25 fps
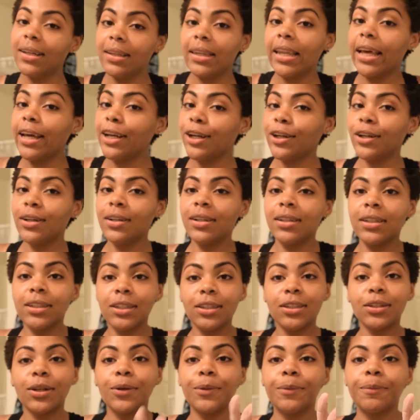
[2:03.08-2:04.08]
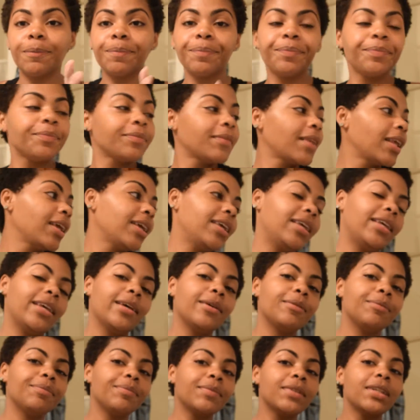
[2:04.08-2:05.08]
it later. So yeah.
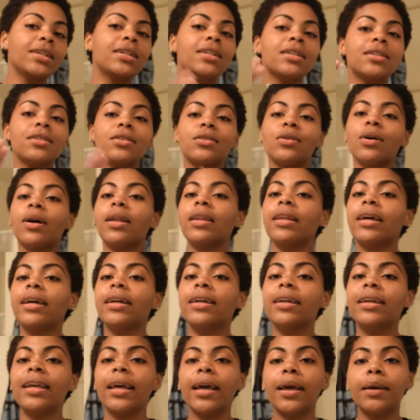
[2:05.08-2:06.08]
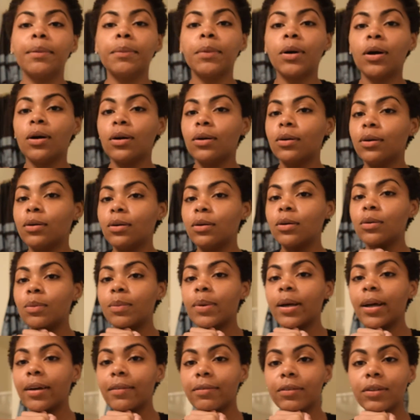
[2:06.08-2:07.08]
So I like came home
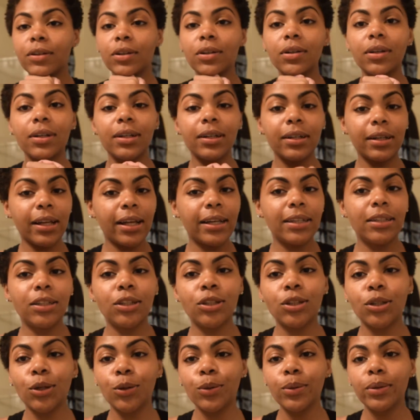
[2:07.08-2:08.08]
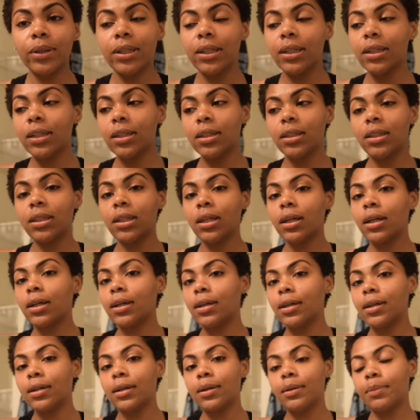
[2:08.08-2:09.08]
after and like soaked in the
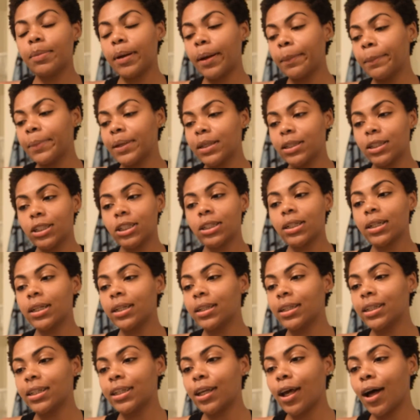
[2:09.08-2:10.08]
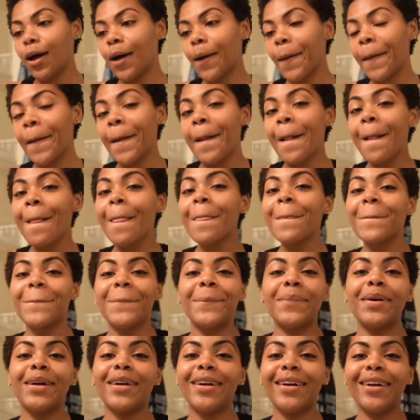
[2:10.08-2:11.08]
tub. I've been chilling y'all.
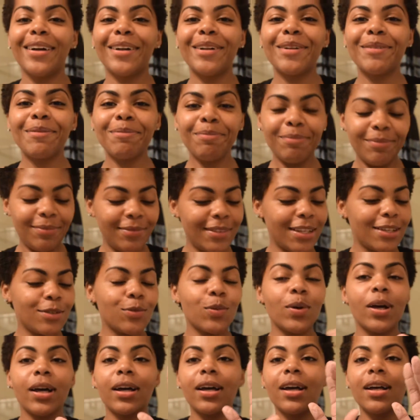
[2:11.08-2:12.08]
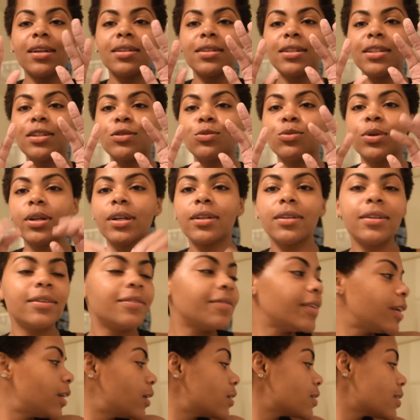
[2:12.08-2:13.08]
But um, that's why I got these wrinkly
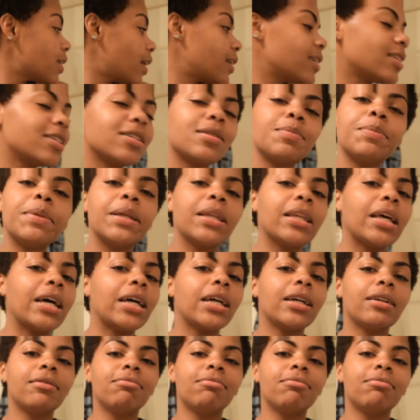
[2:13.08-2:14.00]
fingers. I just been like